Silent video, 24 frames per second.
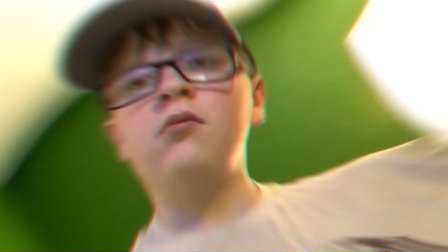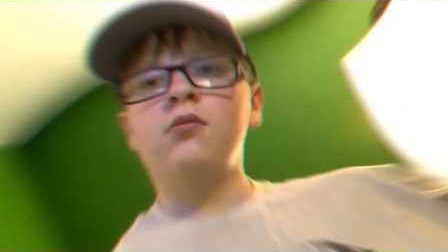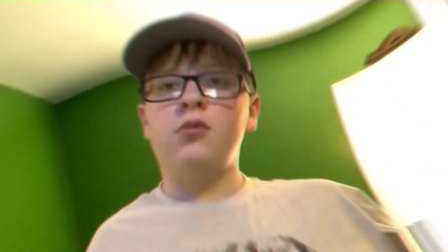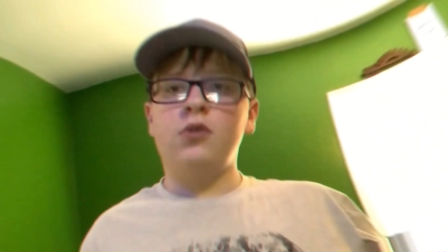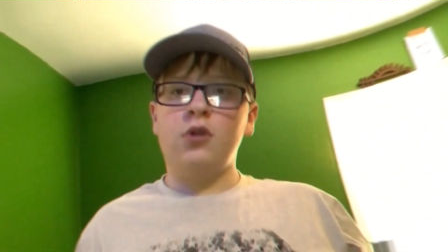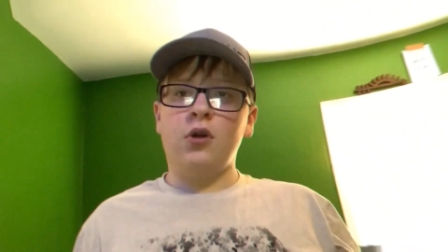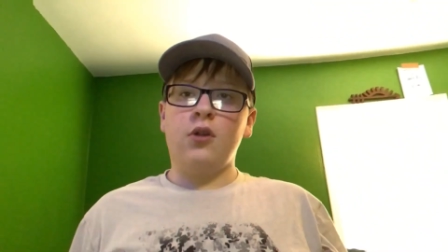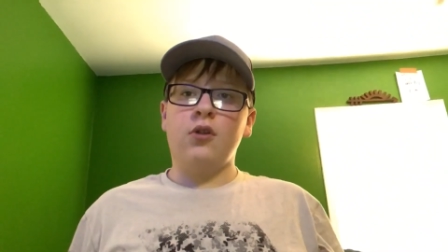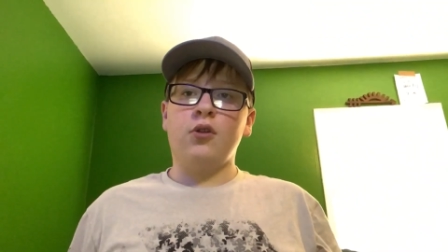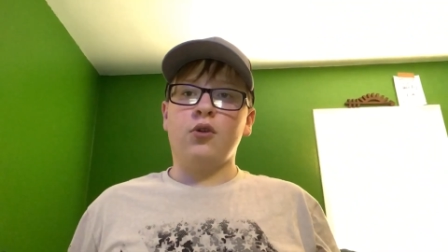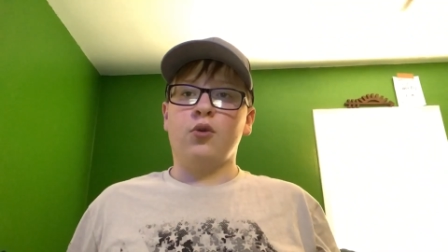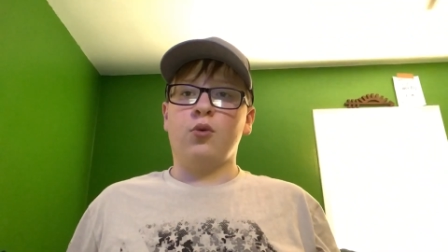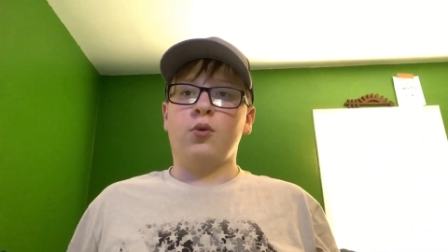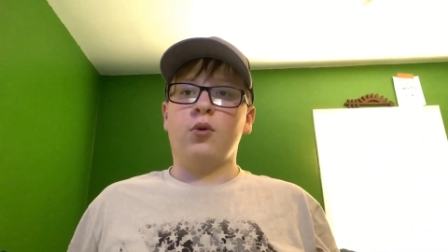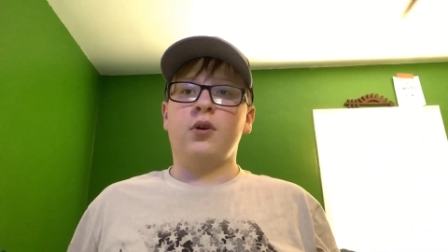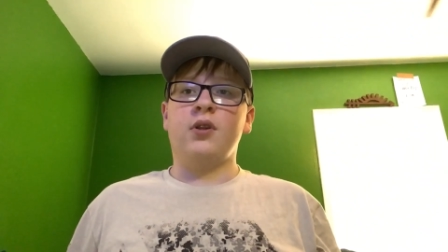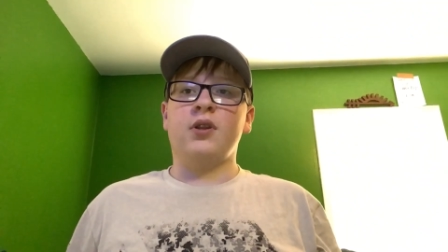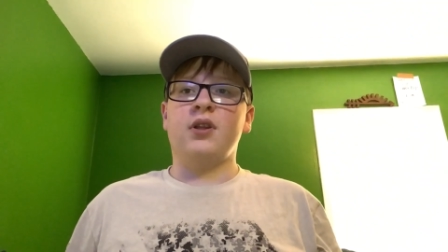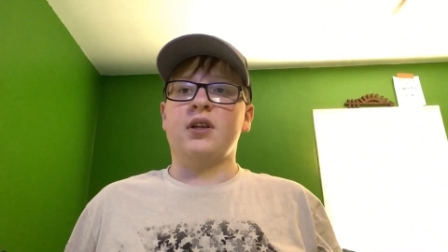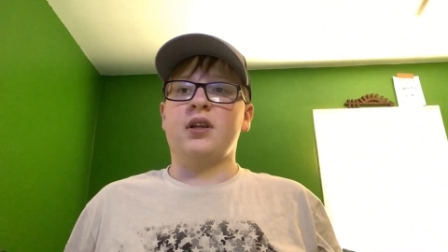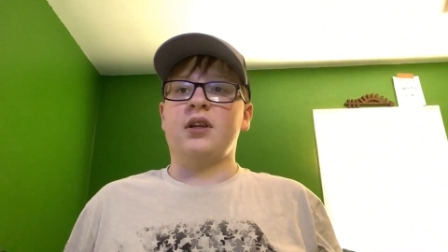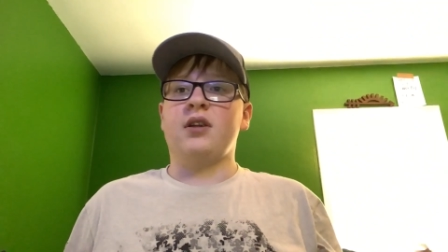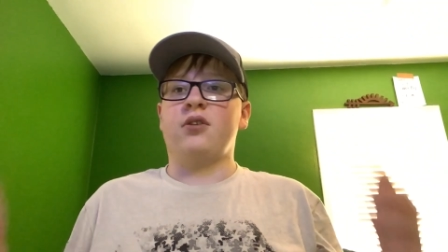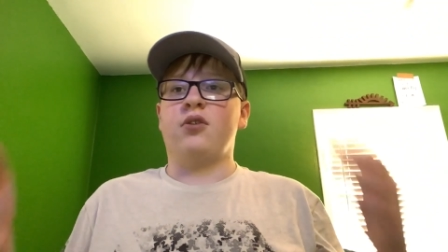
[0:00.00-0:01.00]
Another one
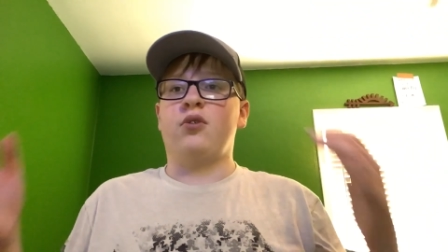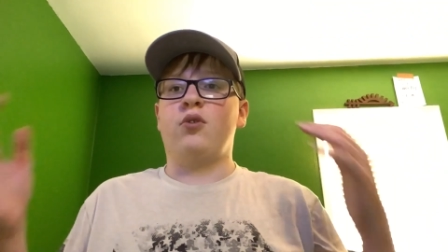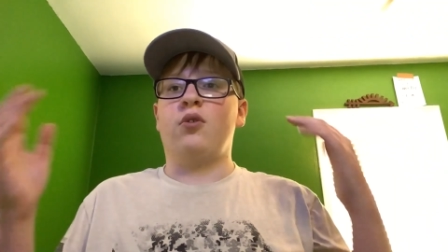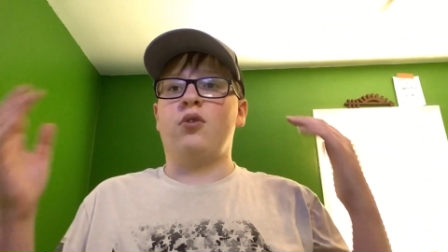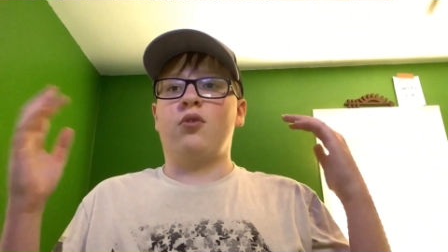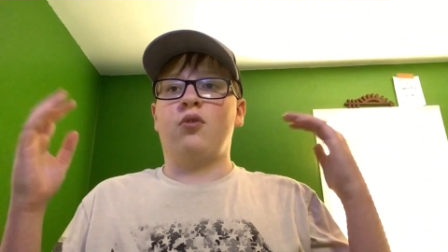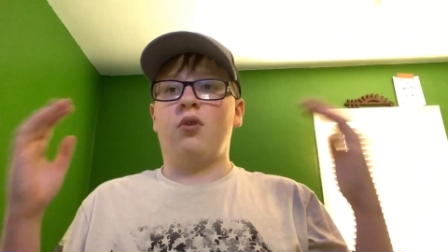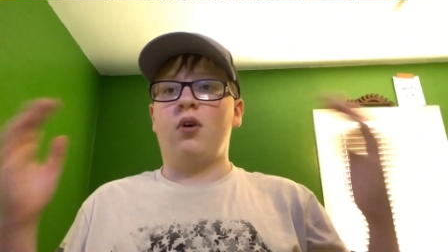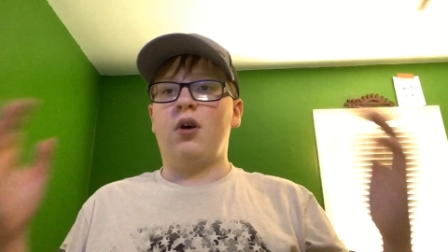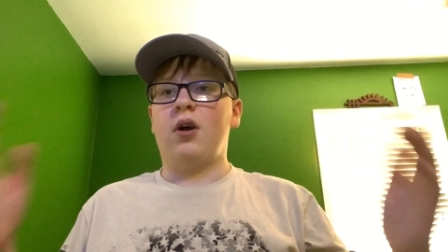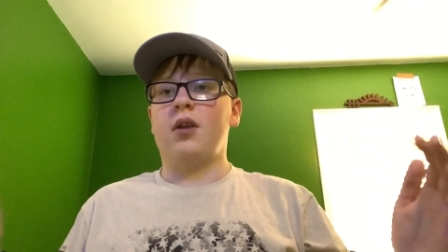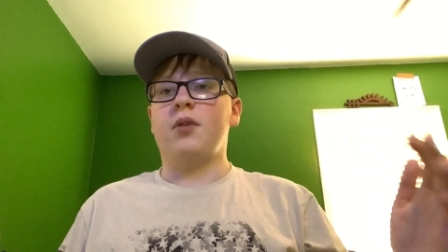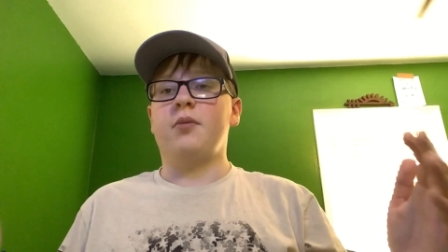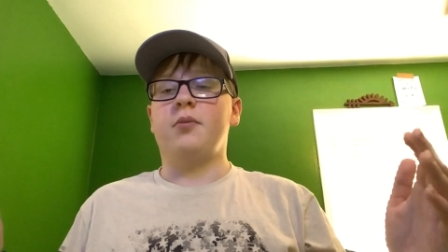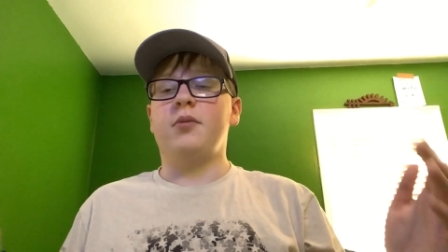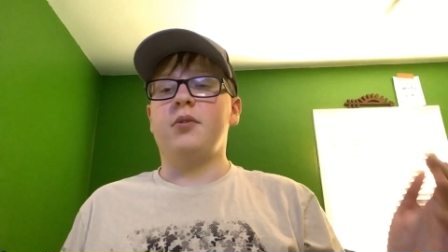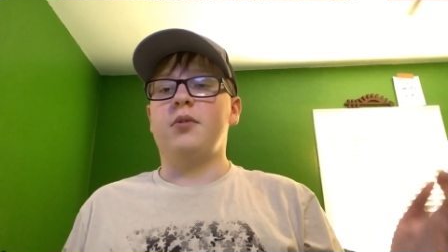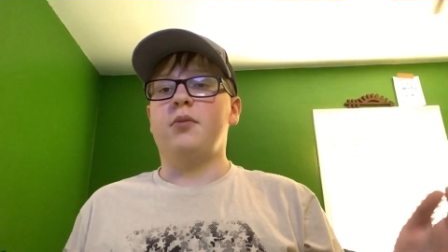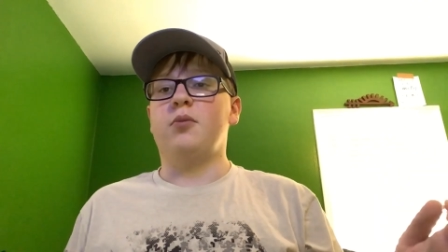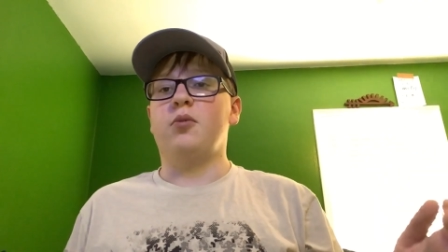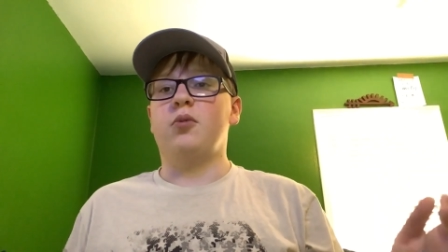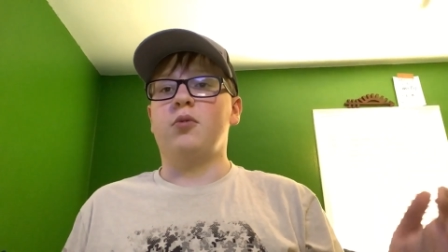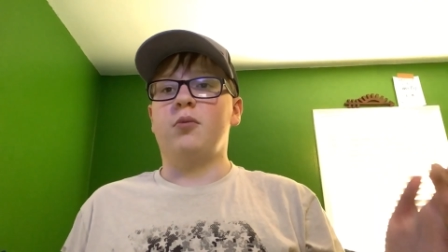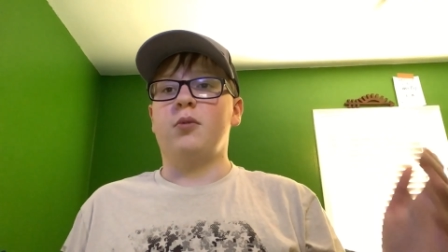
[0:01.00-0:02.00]
that I know a lot of
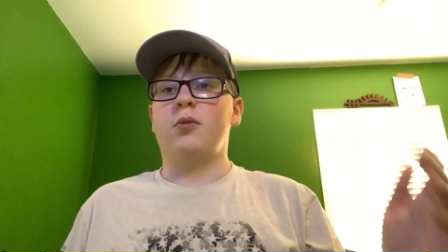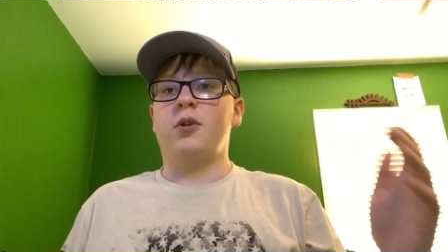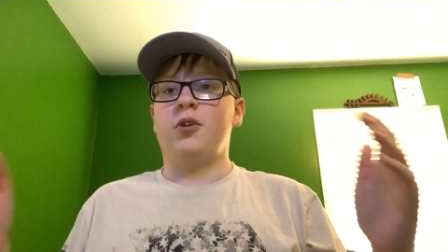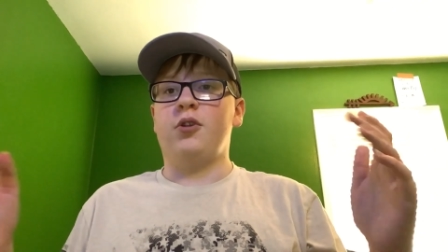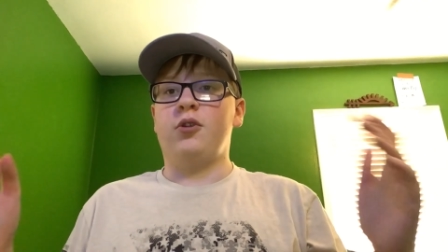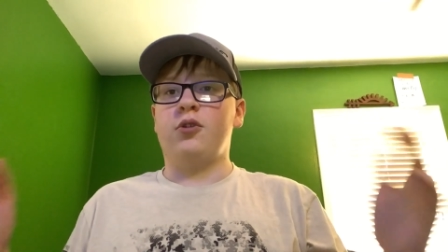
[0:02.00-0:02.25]
people have been